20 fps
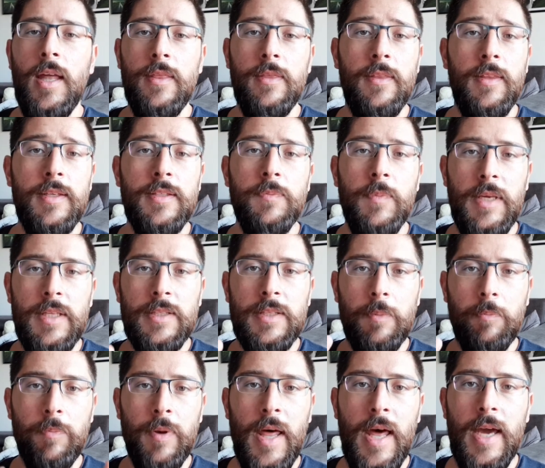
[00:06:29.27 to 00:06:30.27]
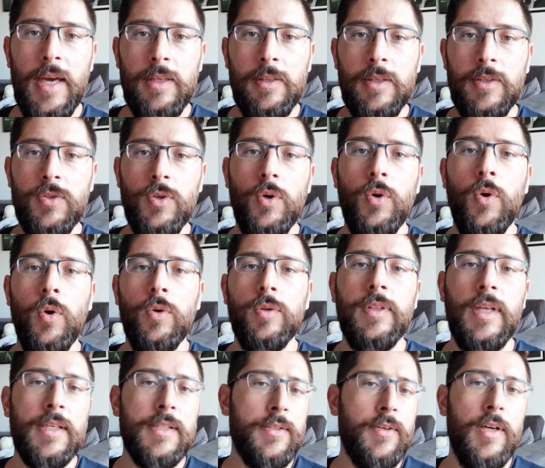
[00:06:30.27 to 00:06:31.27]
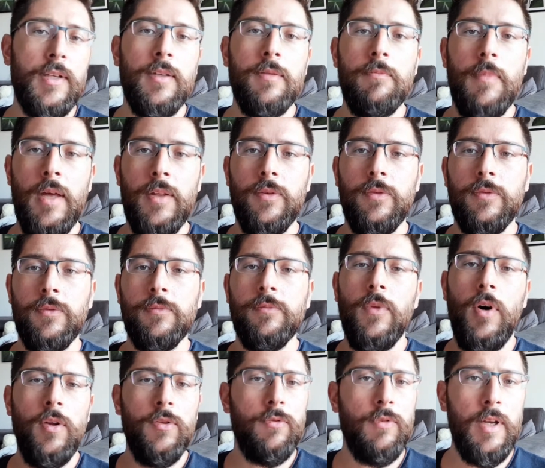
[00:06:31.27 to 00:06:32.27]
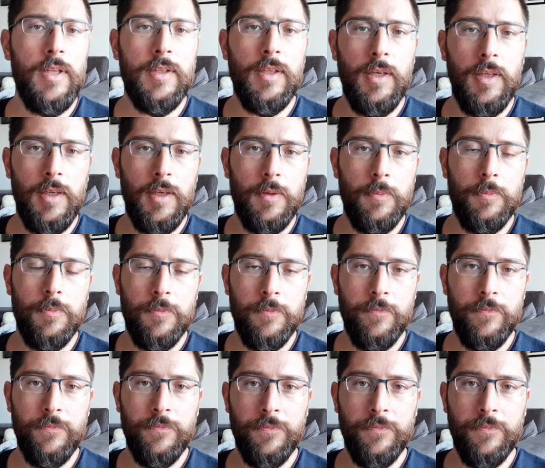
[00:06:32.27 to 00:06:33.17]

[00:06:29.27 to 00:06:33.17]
And this means applying the so-called tax credit method on the rental income.